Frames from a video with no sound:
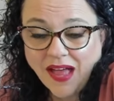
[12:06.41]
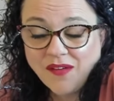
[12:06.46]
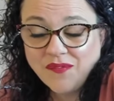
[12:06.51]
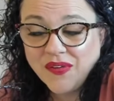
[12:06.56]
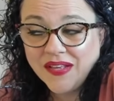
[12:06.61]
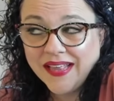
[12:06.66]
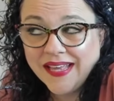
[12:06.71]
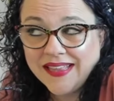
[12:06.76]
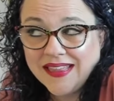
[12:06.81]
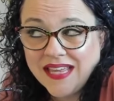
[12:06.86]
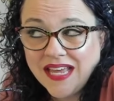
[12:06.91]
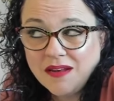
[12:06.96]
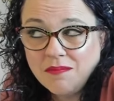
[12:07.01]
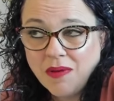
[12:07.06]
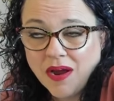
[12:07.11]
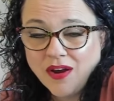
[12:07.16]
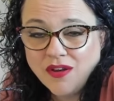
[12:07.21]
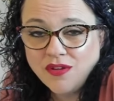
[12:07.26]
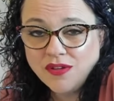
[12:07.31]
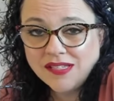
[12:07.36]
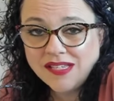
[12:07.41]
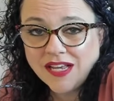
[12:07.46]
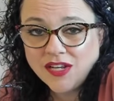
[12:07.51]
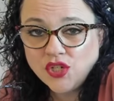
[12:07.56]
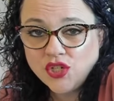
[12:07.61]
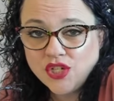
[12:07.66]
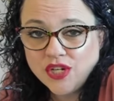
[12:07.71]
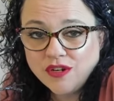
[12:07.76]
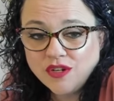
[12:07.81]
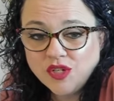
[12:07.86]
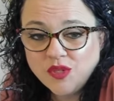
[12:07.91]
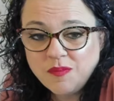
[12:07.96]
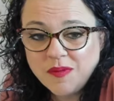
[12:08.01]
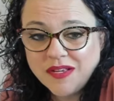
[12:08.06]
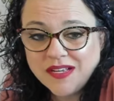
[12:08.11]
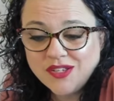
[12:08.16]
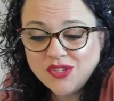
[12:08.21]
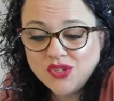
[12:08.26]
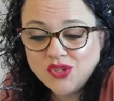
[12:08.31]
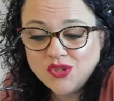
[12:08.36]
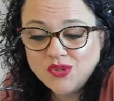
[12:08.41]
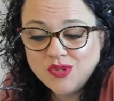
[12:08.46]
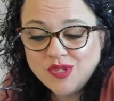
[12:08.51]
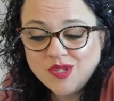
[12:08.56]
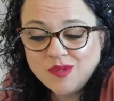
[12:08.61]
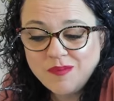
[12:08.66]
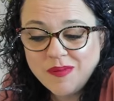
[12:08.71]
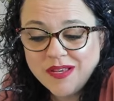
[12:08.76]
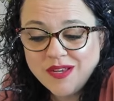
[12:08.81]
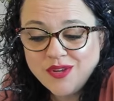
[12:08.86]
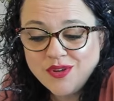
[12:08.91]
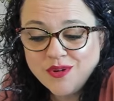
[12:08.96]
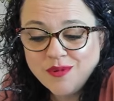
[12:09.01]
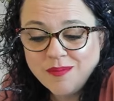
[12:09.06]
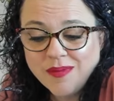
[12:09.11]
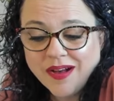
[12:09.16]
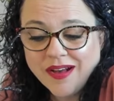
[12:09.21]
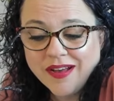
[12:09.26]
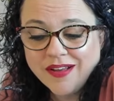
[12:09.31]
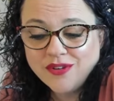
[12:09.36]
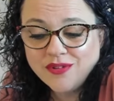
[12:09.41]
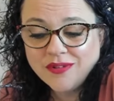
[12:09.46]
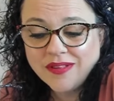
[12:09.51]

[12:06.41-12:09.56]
feel like they admire you, Sagittarius, because you speak your mind.